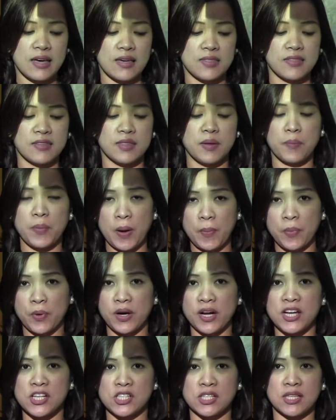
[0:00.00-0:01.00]
that the
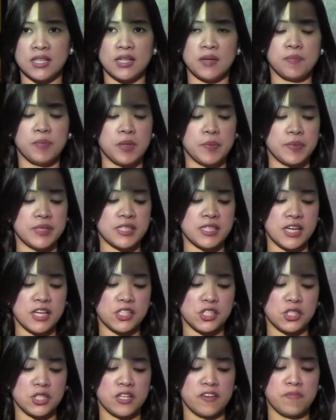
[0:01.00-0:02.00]
preparation and
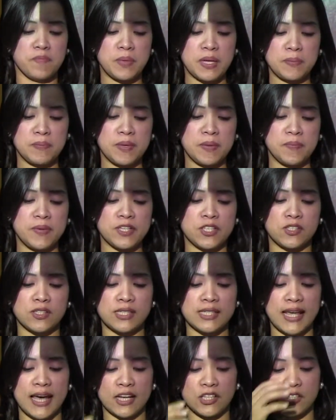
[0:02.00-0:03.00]
implementation of PPP
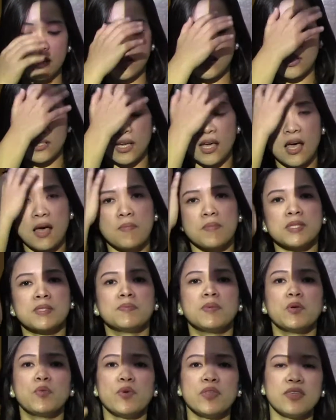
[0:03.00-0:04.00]
transactions must
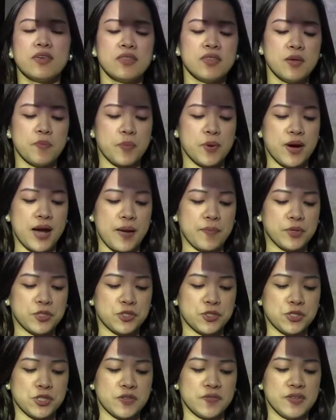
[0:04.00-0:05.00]
be within the
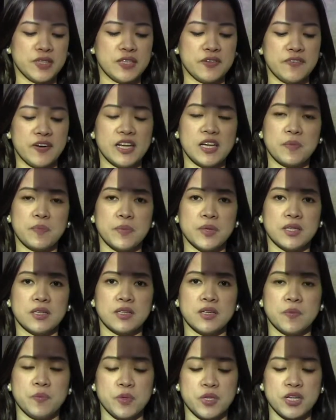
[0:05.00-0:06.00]
parameters of a development
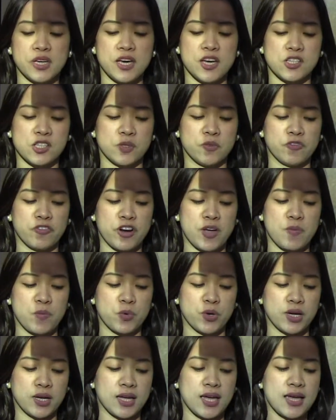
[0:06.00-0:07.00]
communication
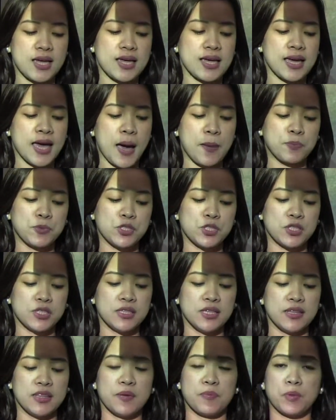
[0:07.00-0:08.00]
framework
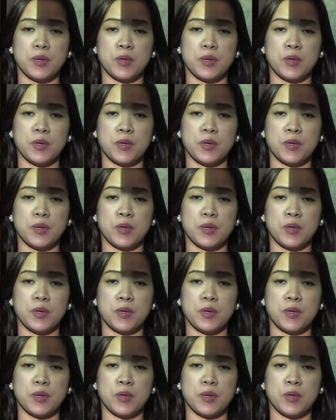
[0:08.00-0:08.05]
captured in the